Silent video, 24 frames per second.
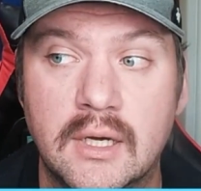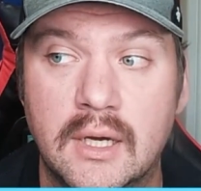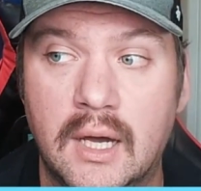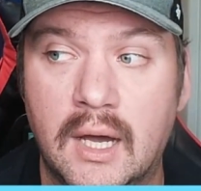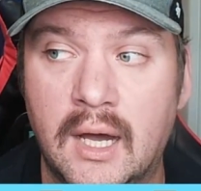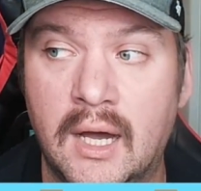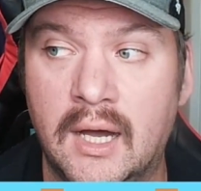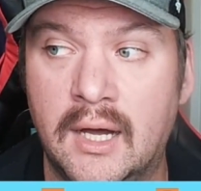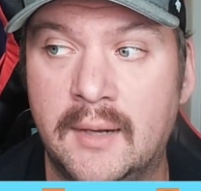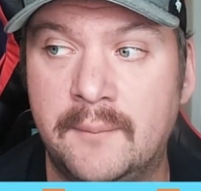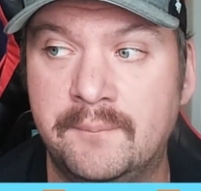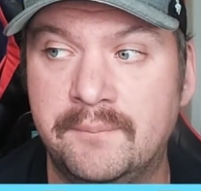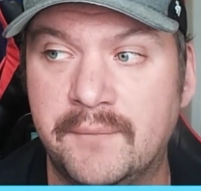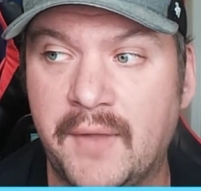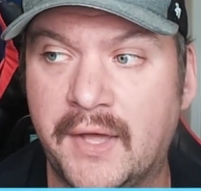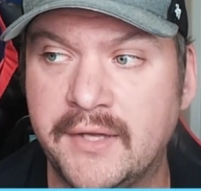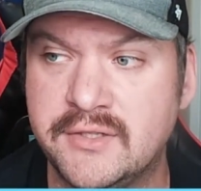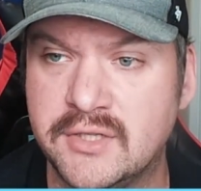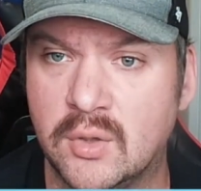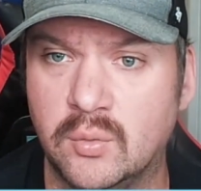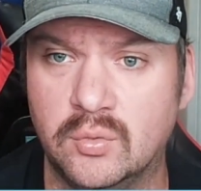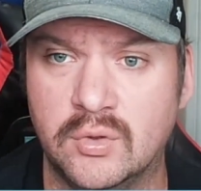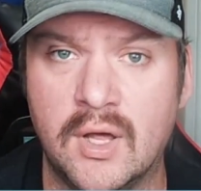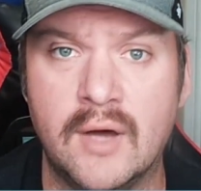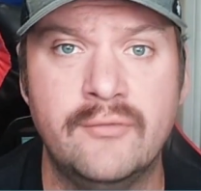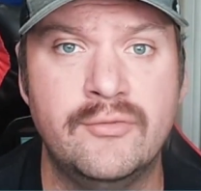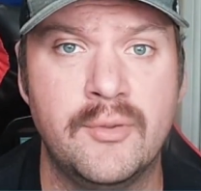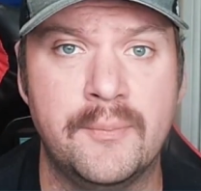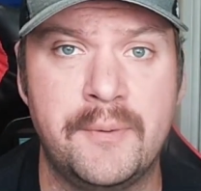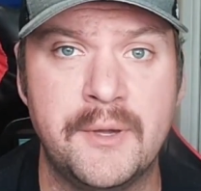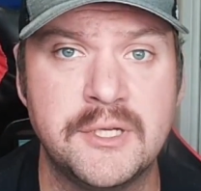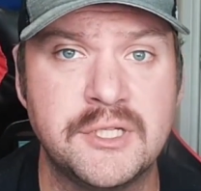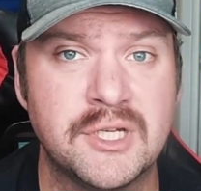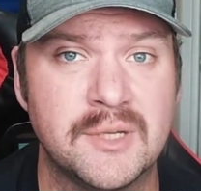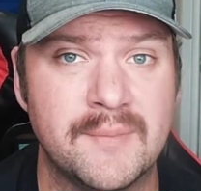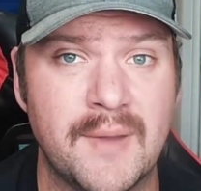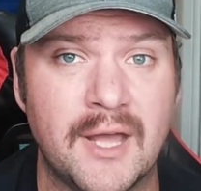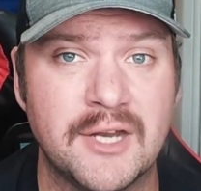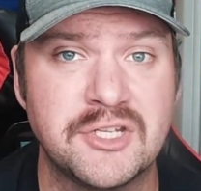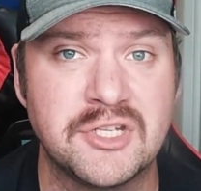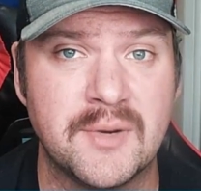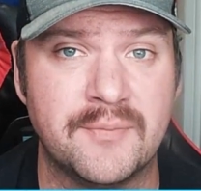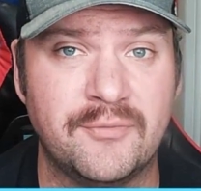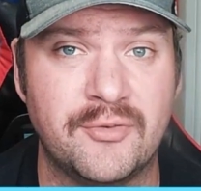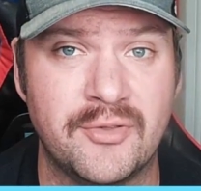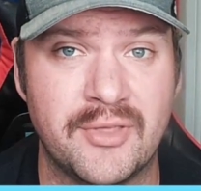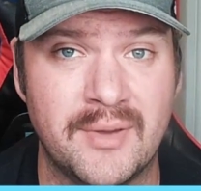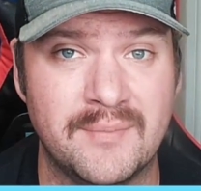Um, I don't love the pitching
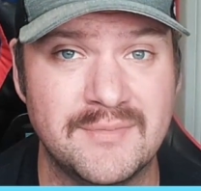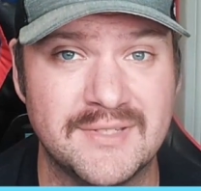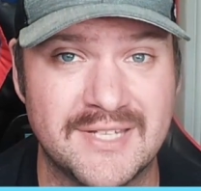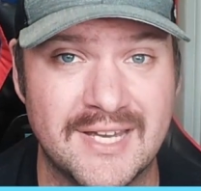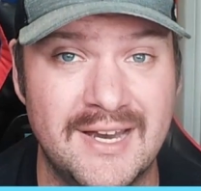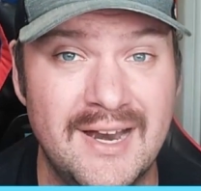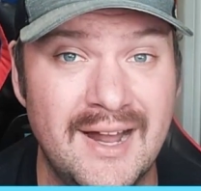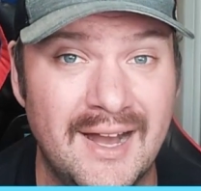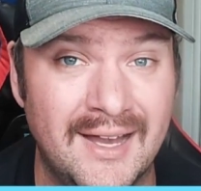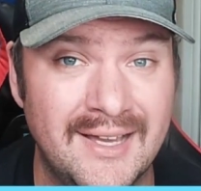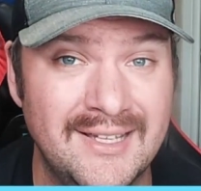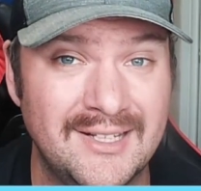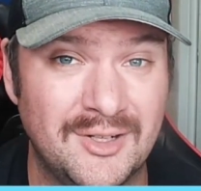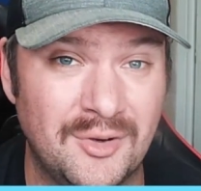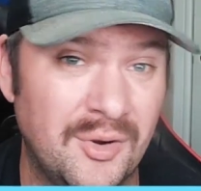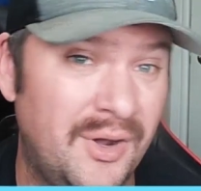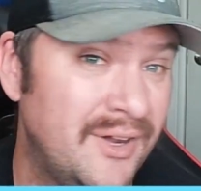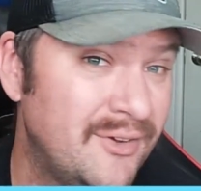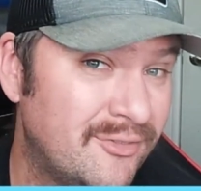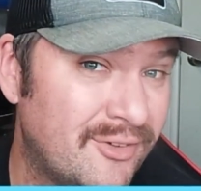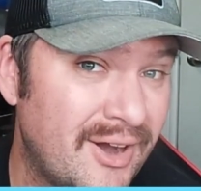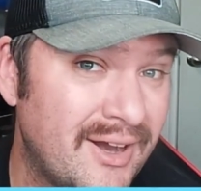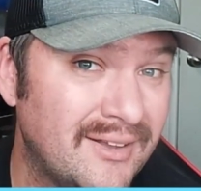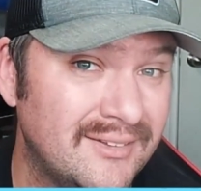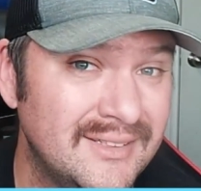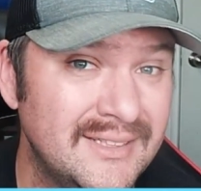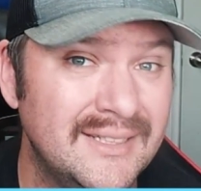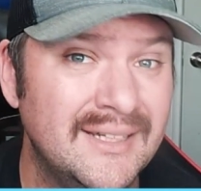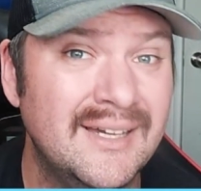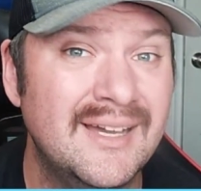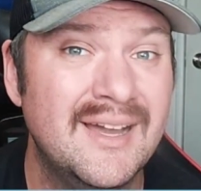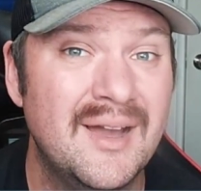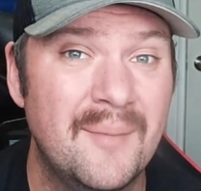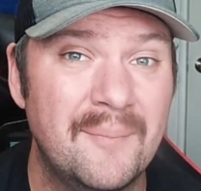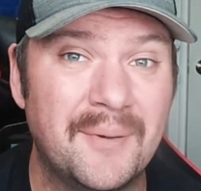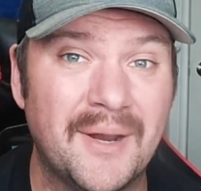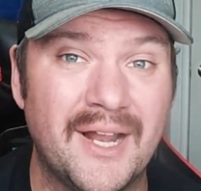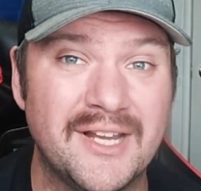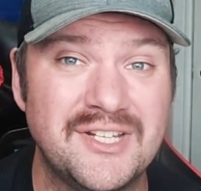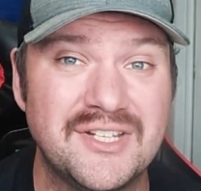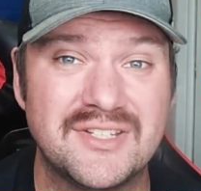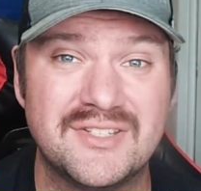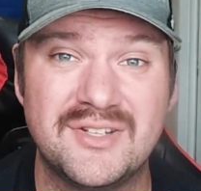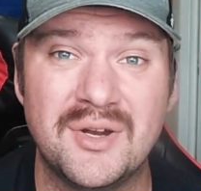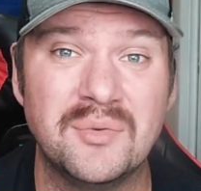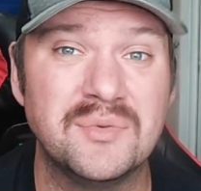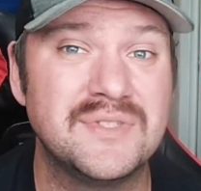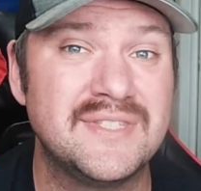matchup for them tonight, quite frankly, but I
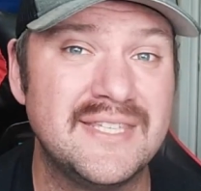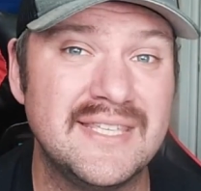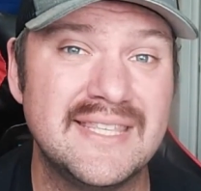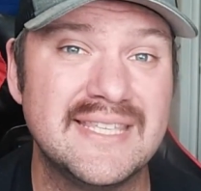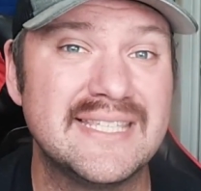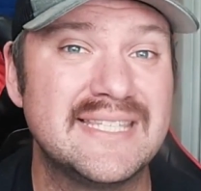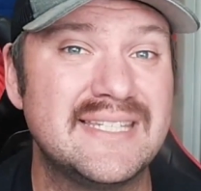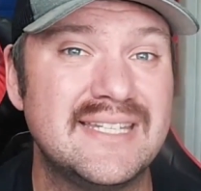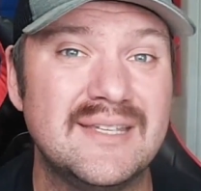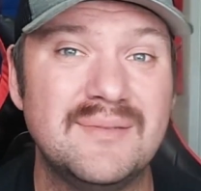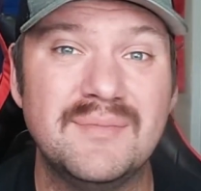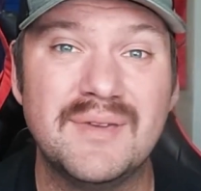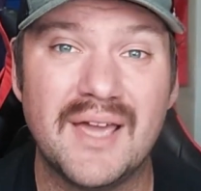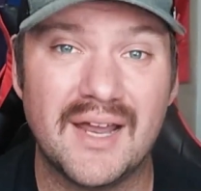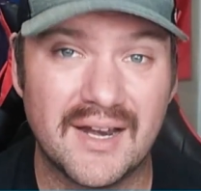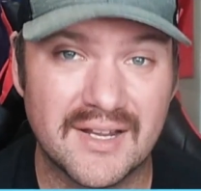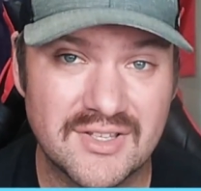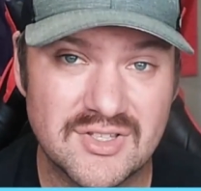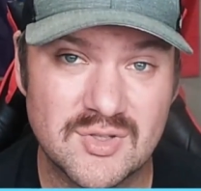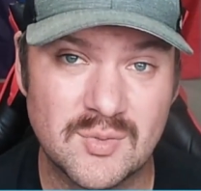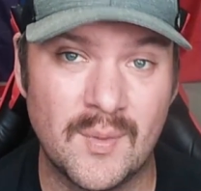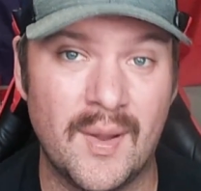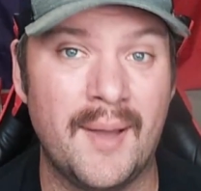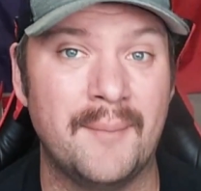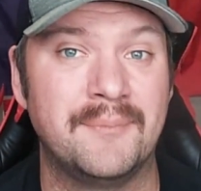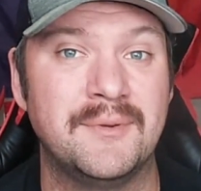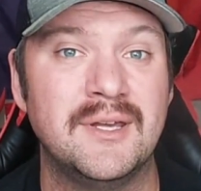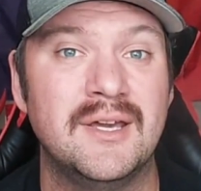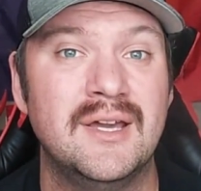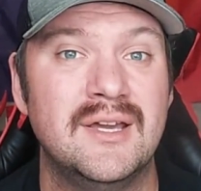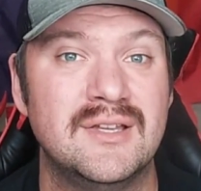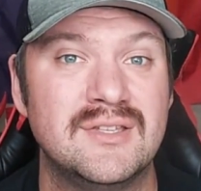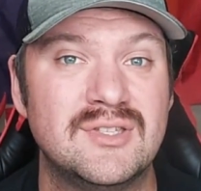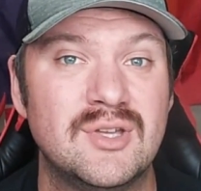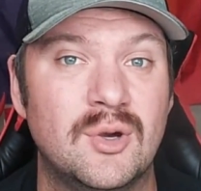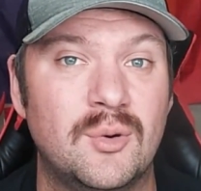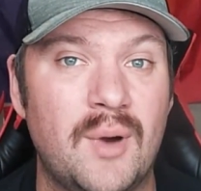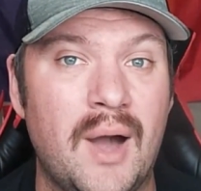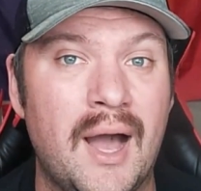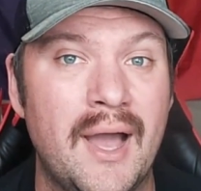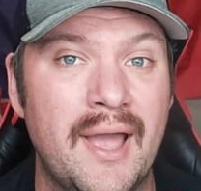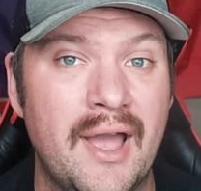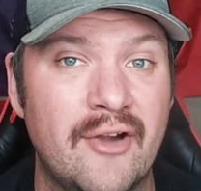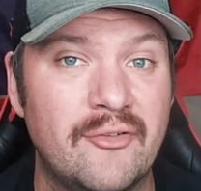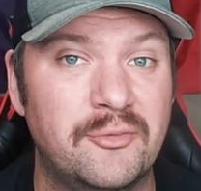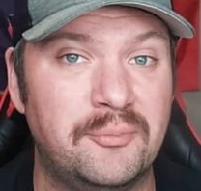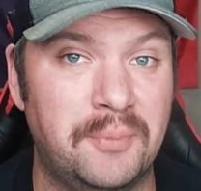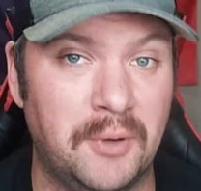just don't see this team getting swept. So I
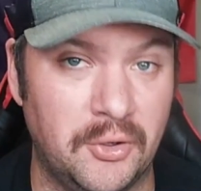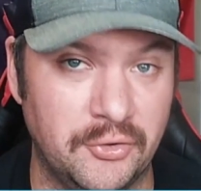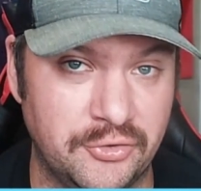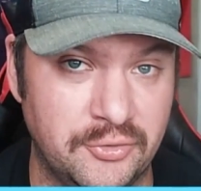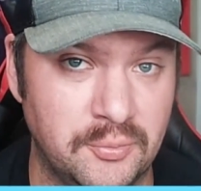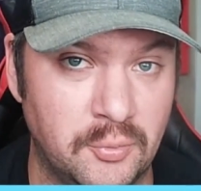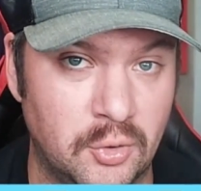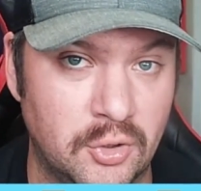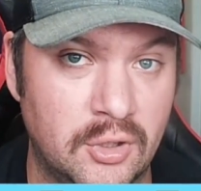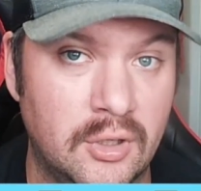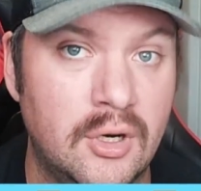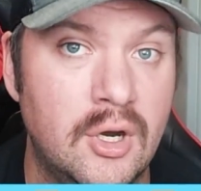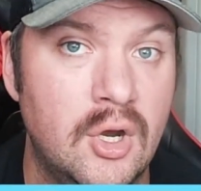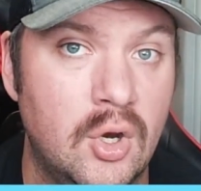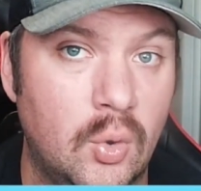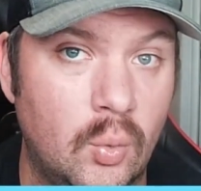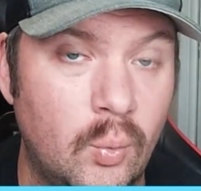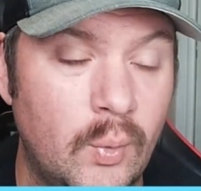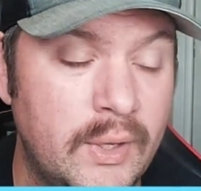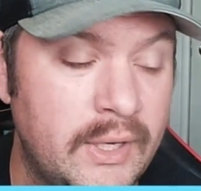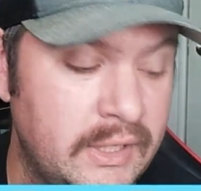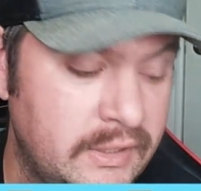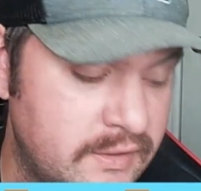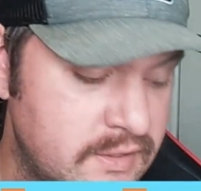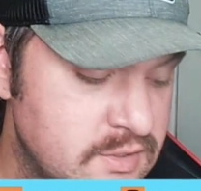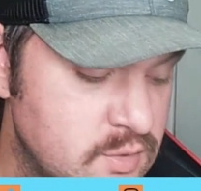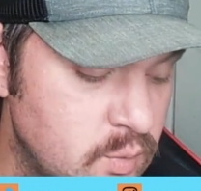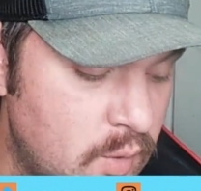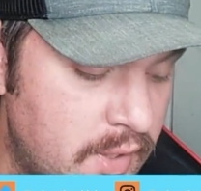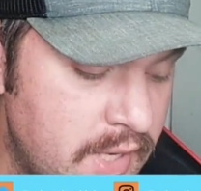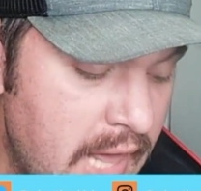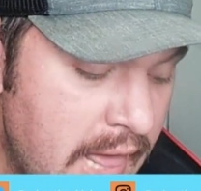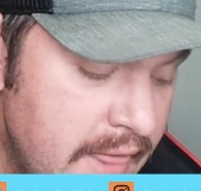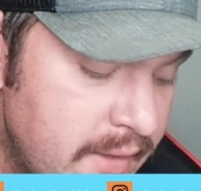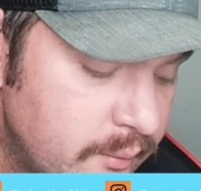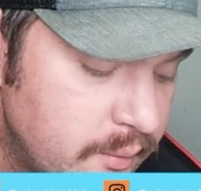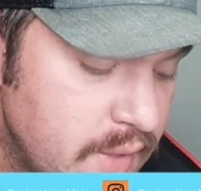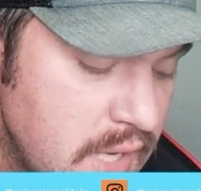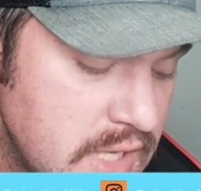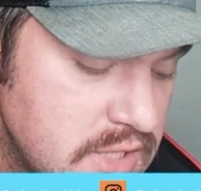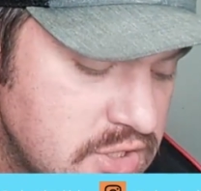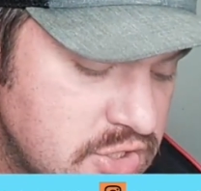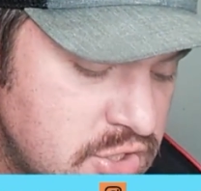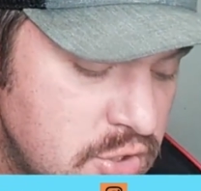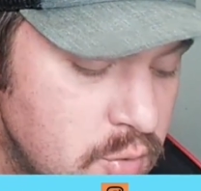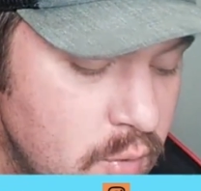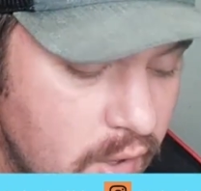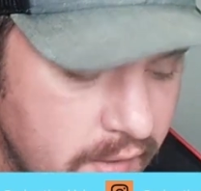have Baltimore winning this one. And then we
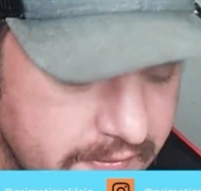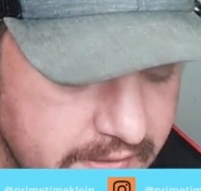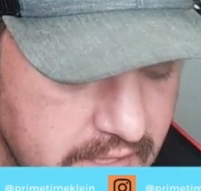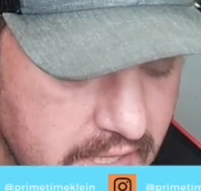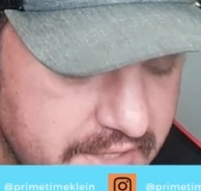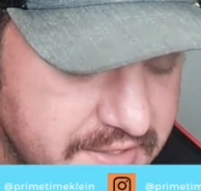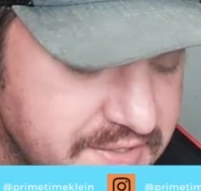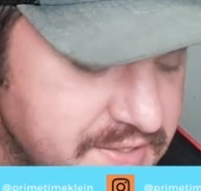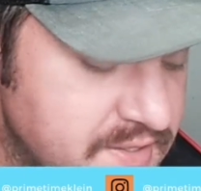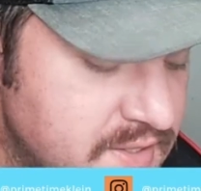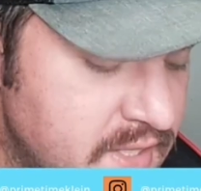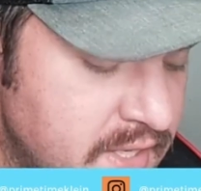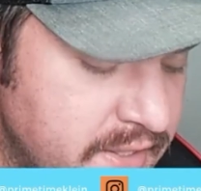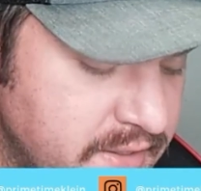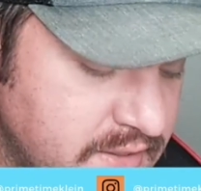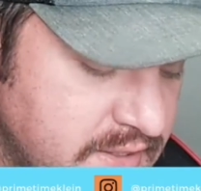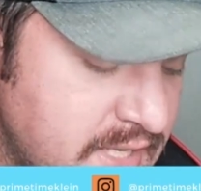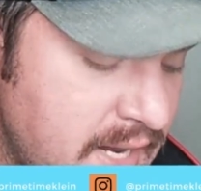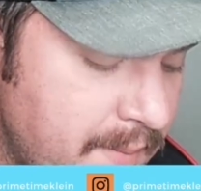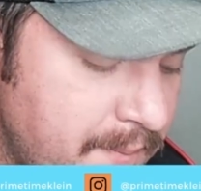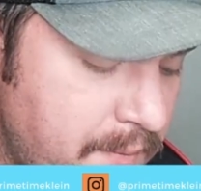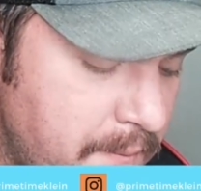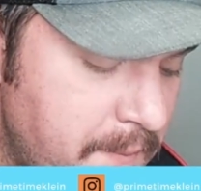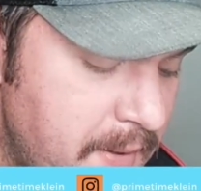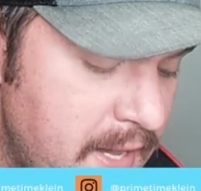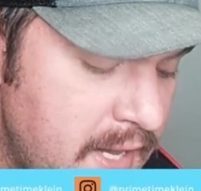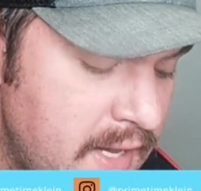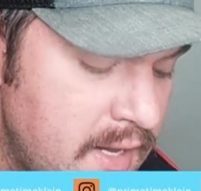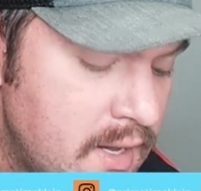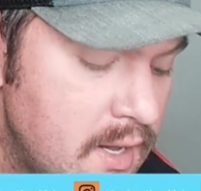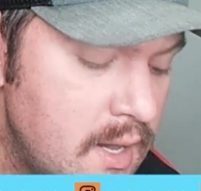got two on the ice tonight. Tampa Bay